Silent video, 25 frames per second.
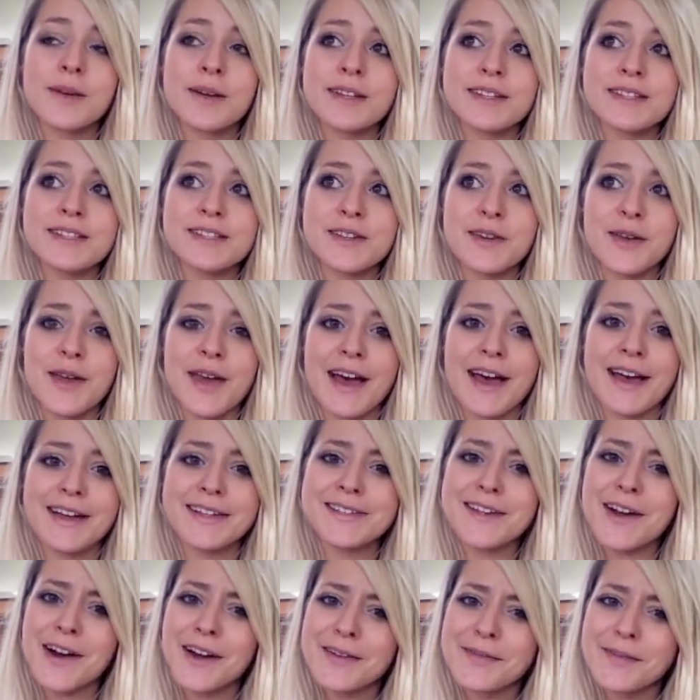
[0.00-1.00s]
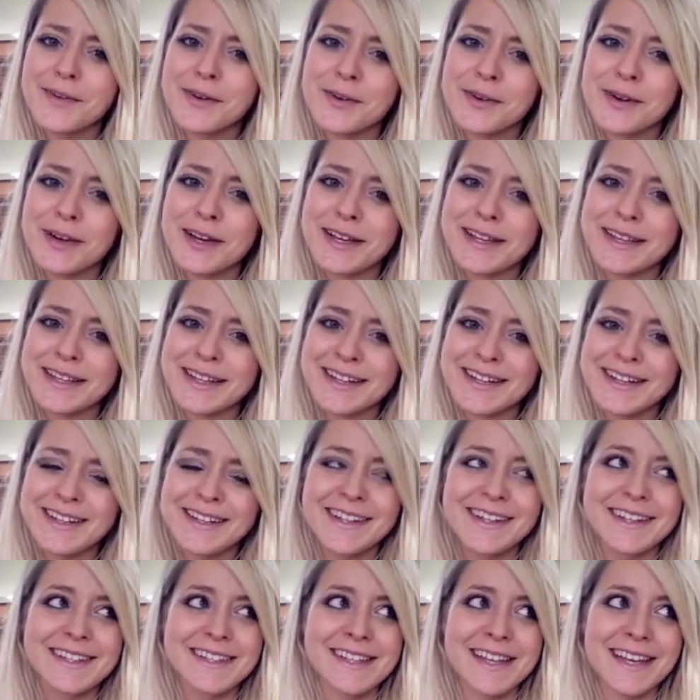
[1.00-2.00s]
So yeah, it's kind of annoying that
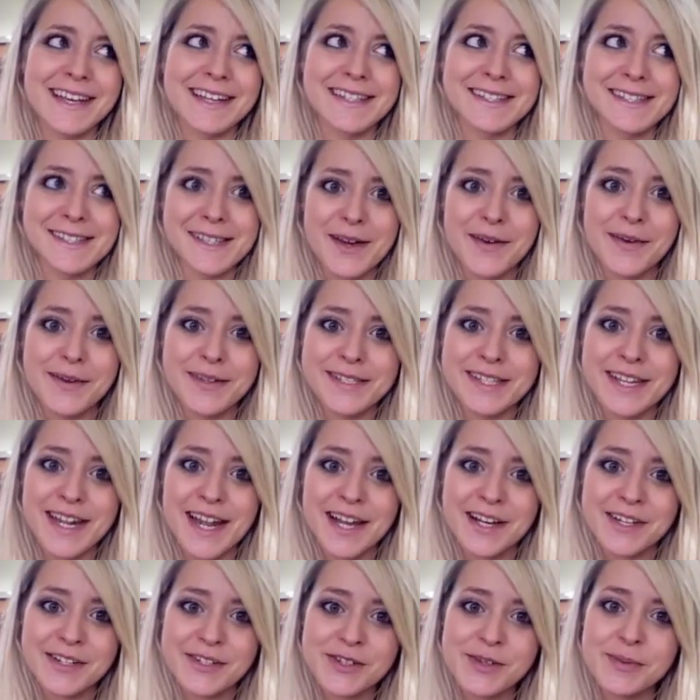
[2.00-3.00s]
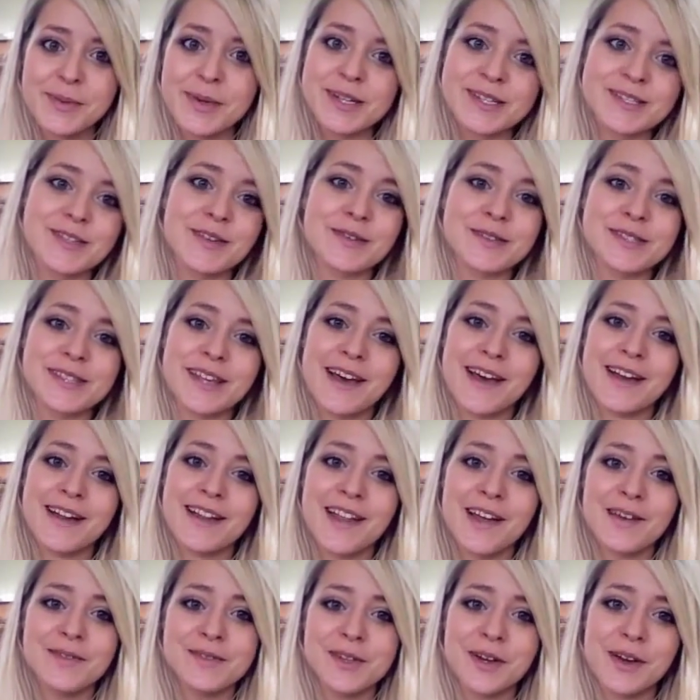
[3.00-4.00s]
it is so international, because obviously I'd
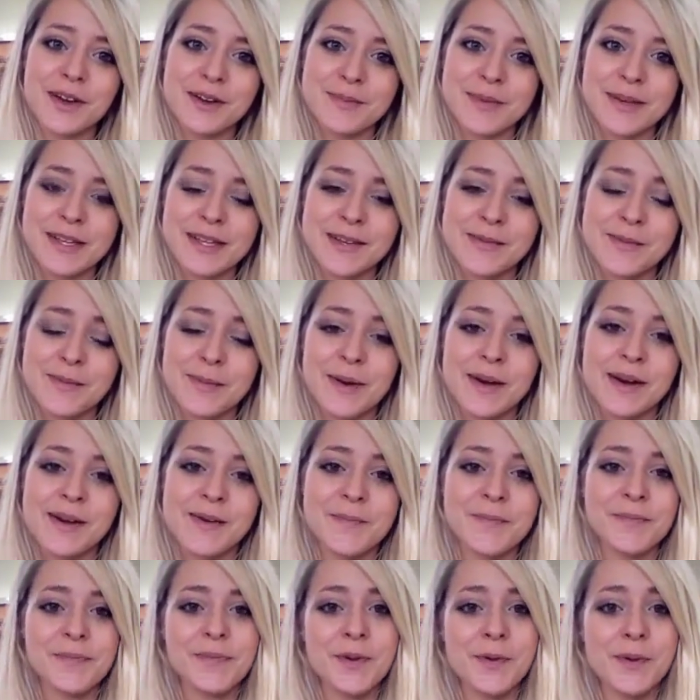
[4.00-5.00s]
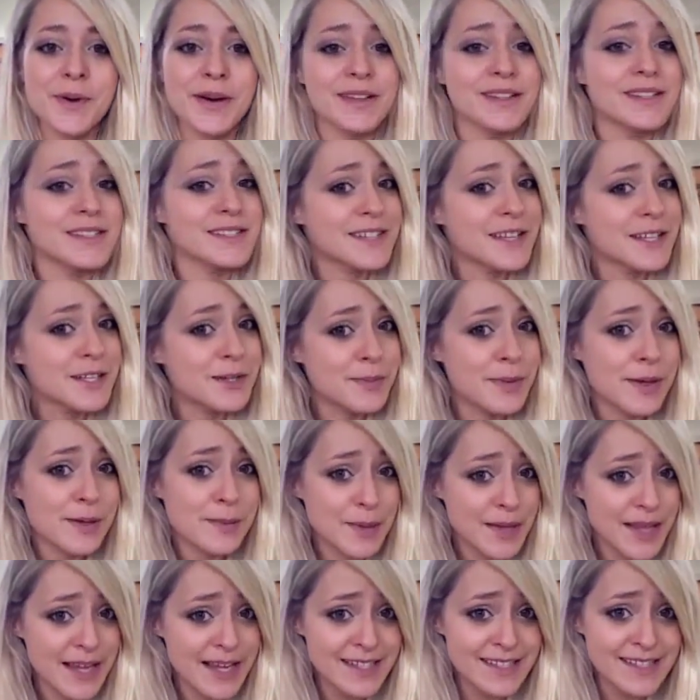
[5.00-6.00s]
love to go and meet them, but the world is such a
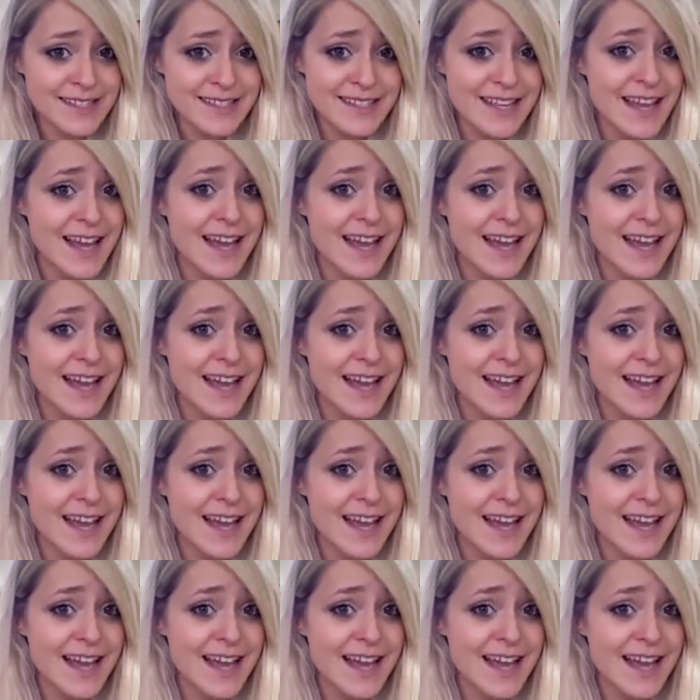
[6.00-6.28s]
big place,